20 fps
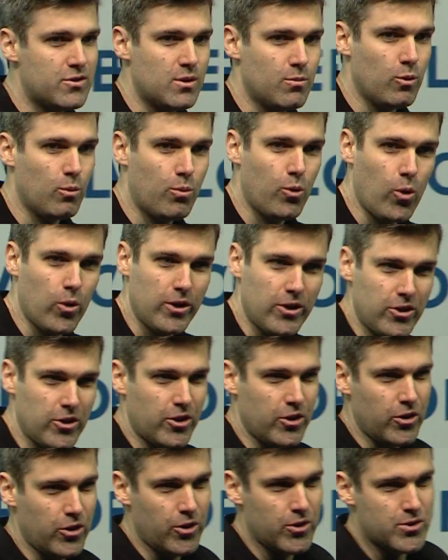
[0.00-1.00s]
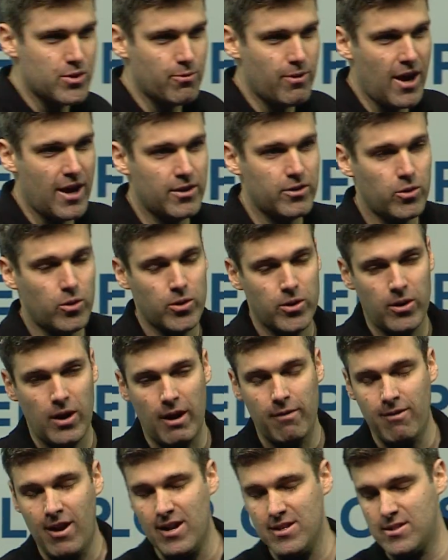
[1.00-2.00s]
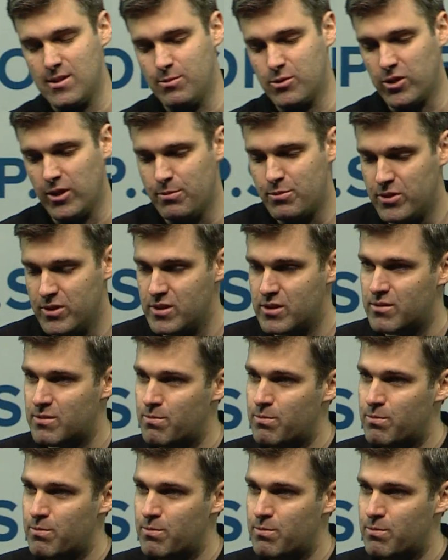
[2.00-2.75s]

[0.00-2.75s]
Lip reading: some reporting you can use around subscriptions